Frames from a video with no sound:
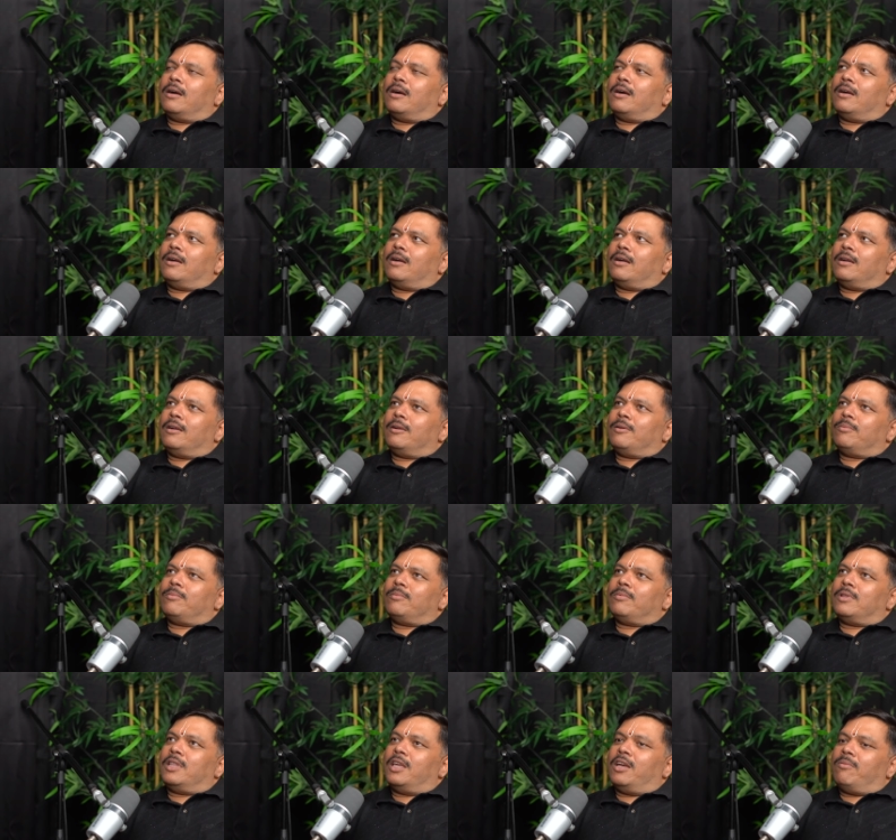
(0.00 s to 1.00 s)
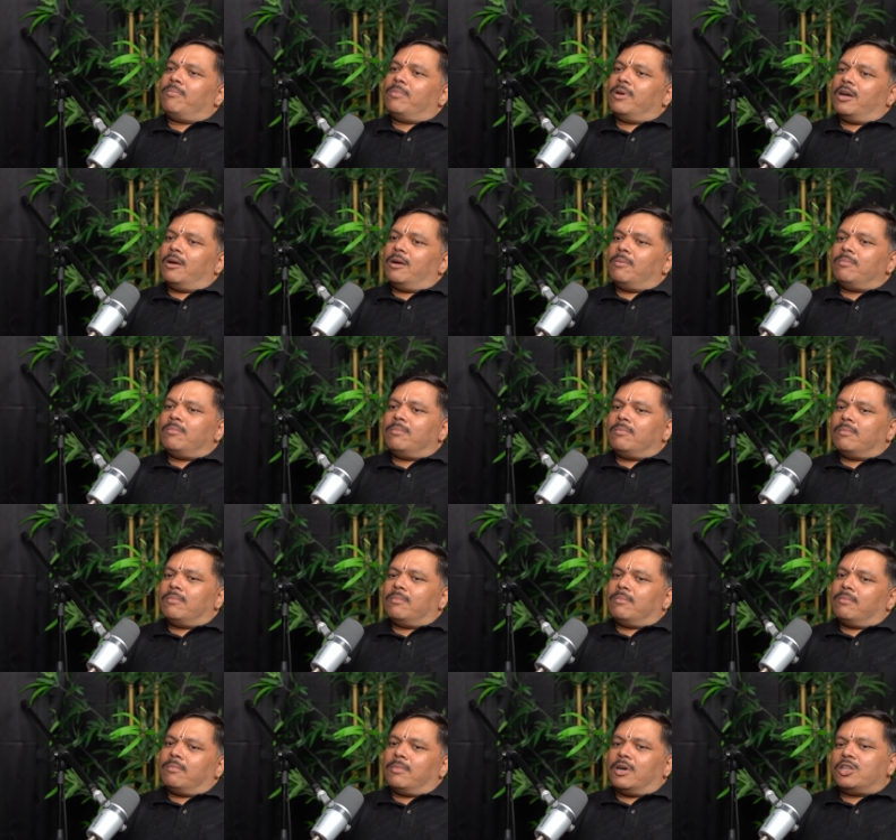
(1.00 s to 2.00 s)
they have become
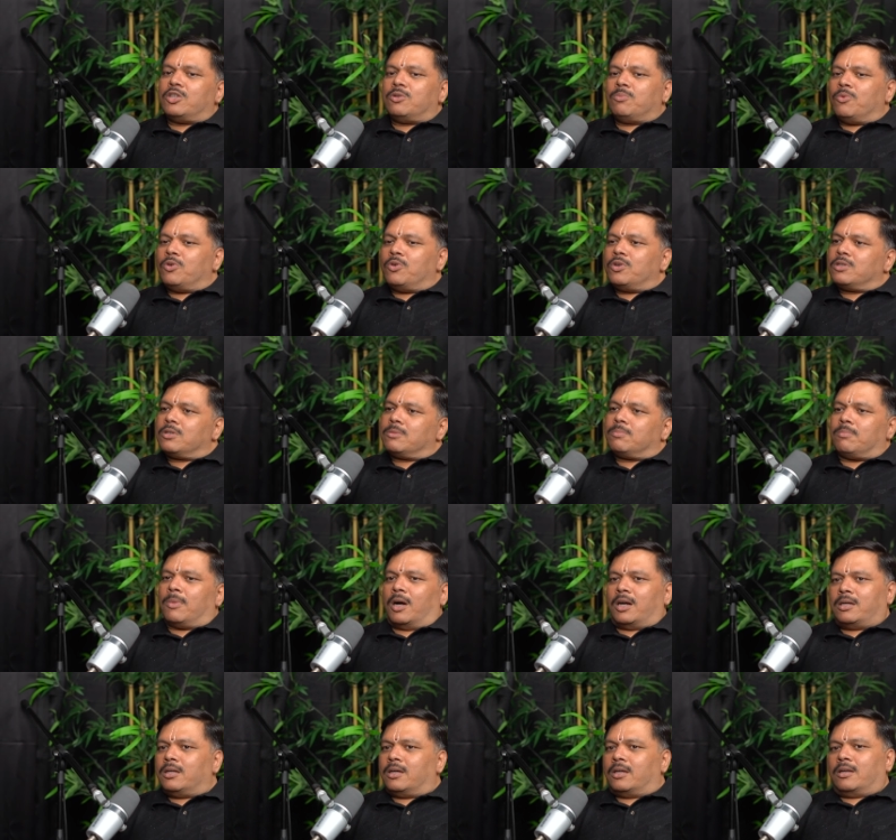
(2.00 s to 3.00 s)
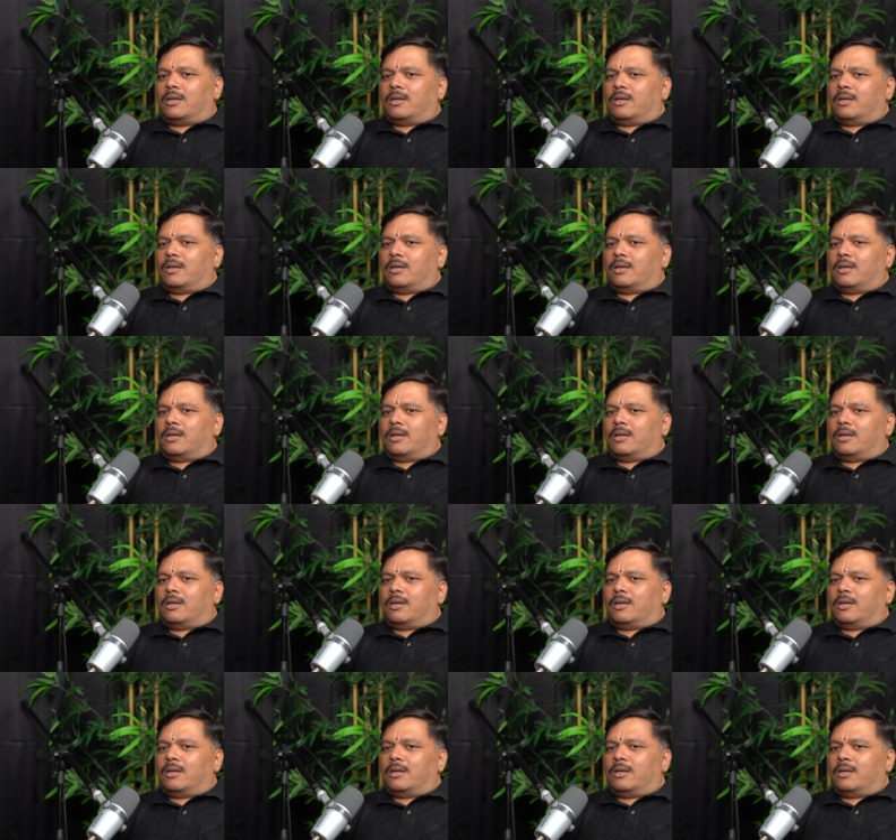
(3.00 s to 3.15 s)
much more smarter.